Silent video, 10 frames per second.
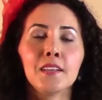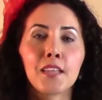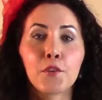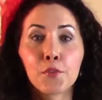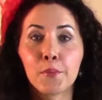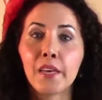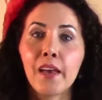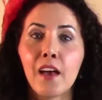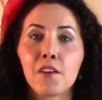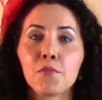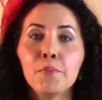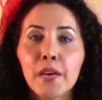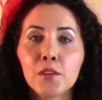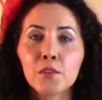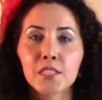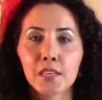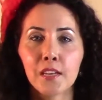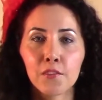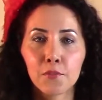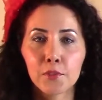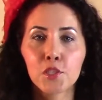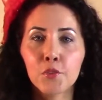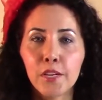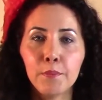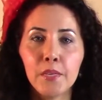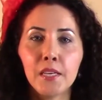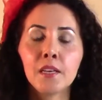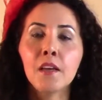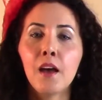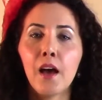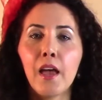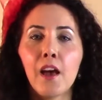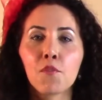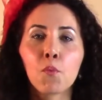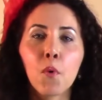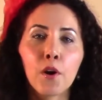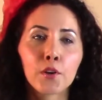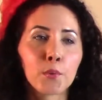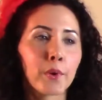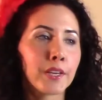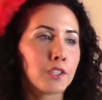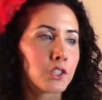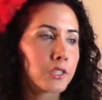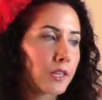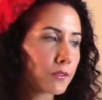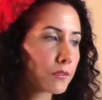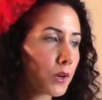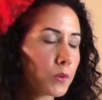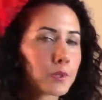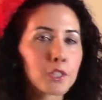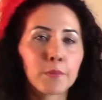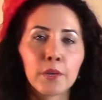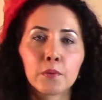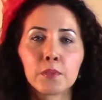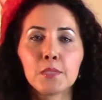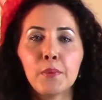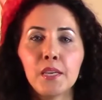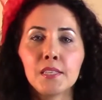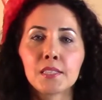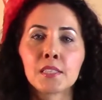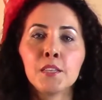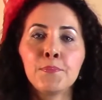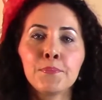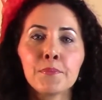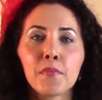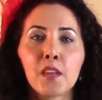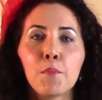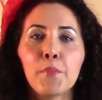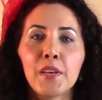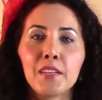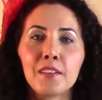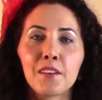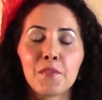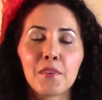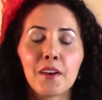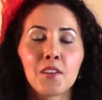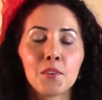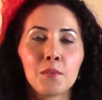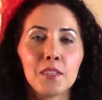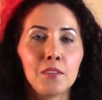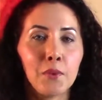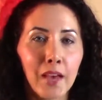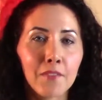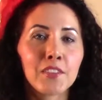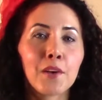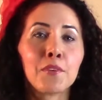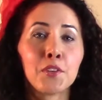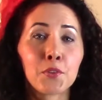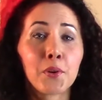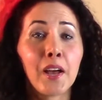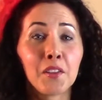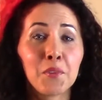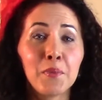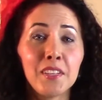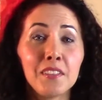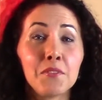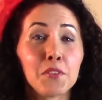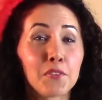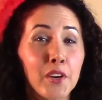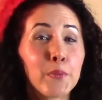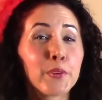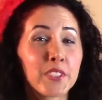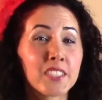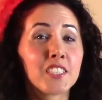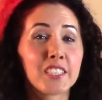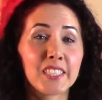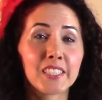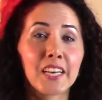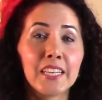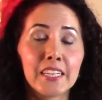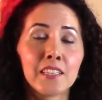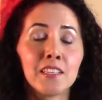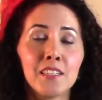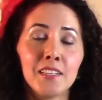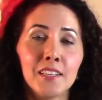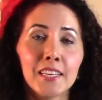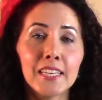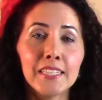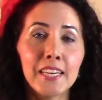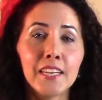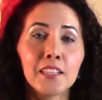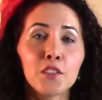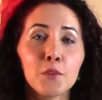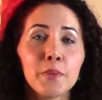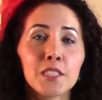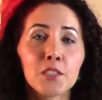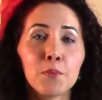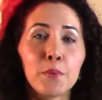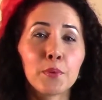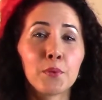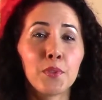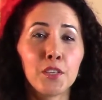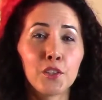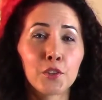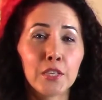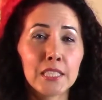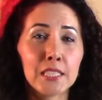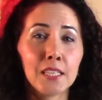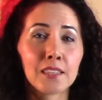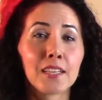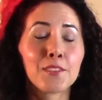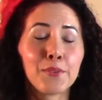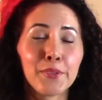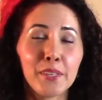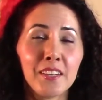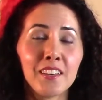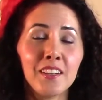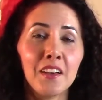Like, for me, I have metal to kind of restrain me. I have water where I can just kind of go into my own space. But you have to have another element if you're a fire person, just to kind of contain it a little bit so people don't think you're crazy. That's really,